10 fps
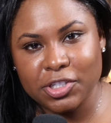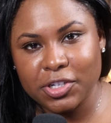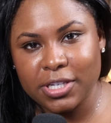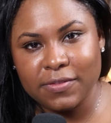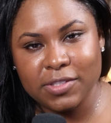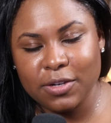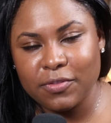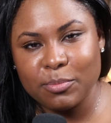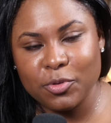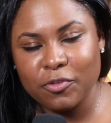journey of
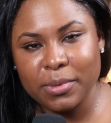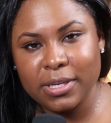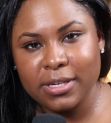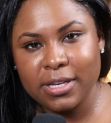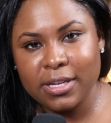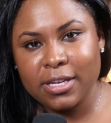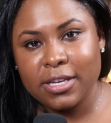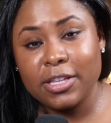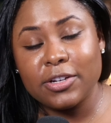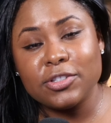self-improvement.
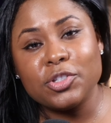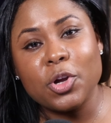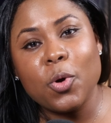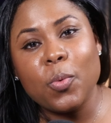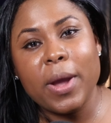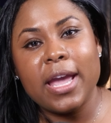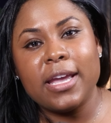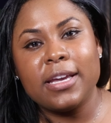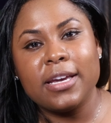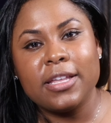There's no
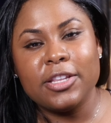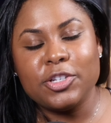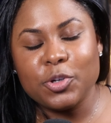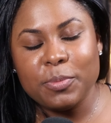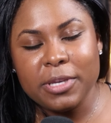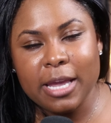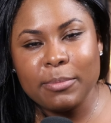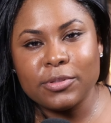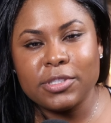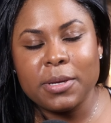way that you'll be
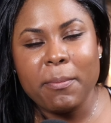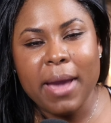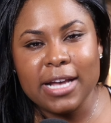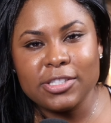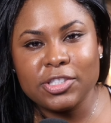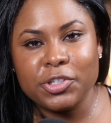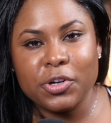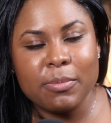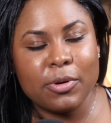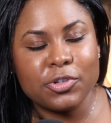able to master
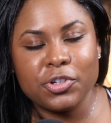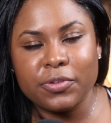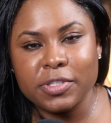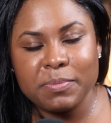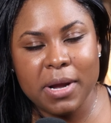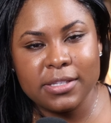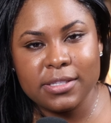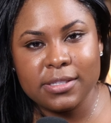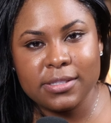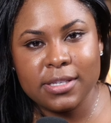your emotional
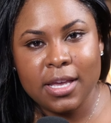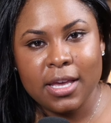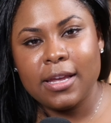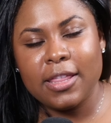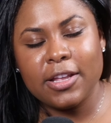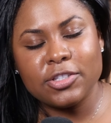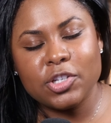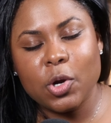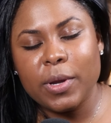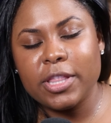responses. And there's
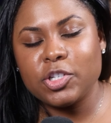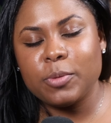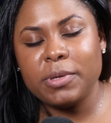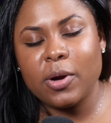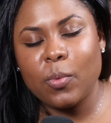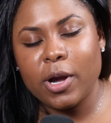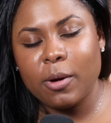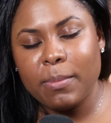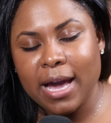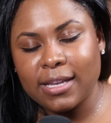no way that you'll be a
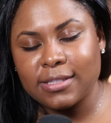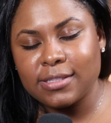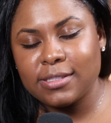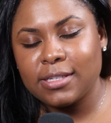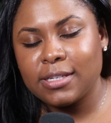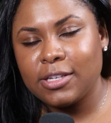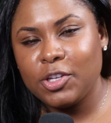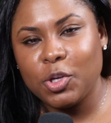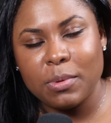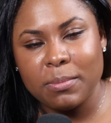well-balanced
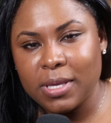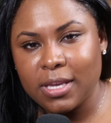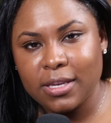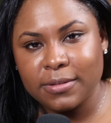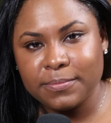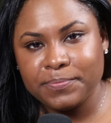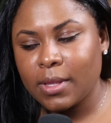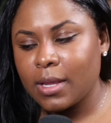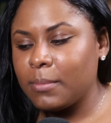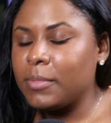human being.
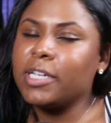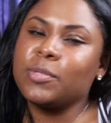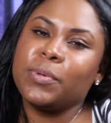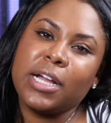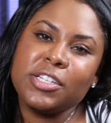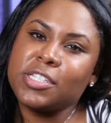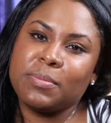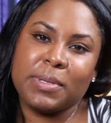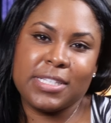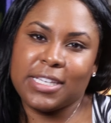Because we're not just
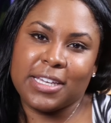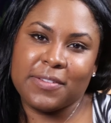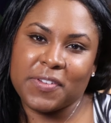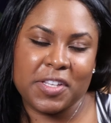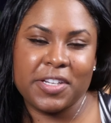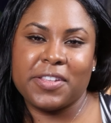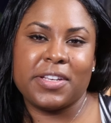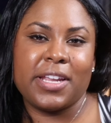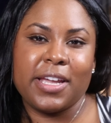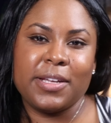meant to give at the end of the
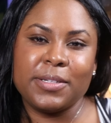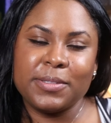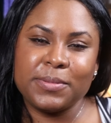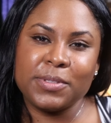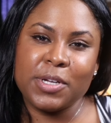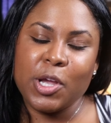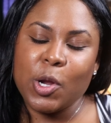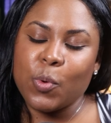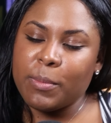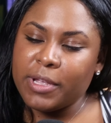day.
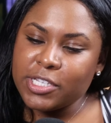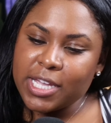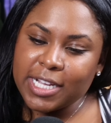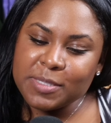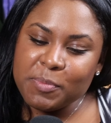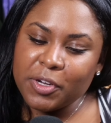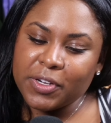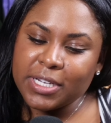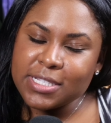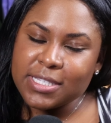We're meant to
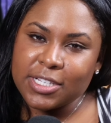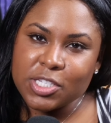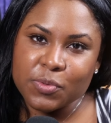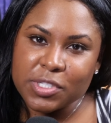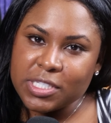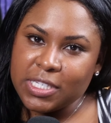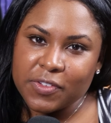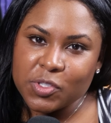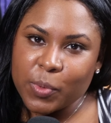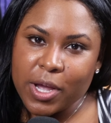experience and to receive
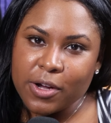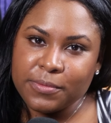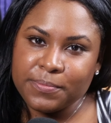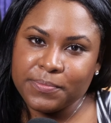as well.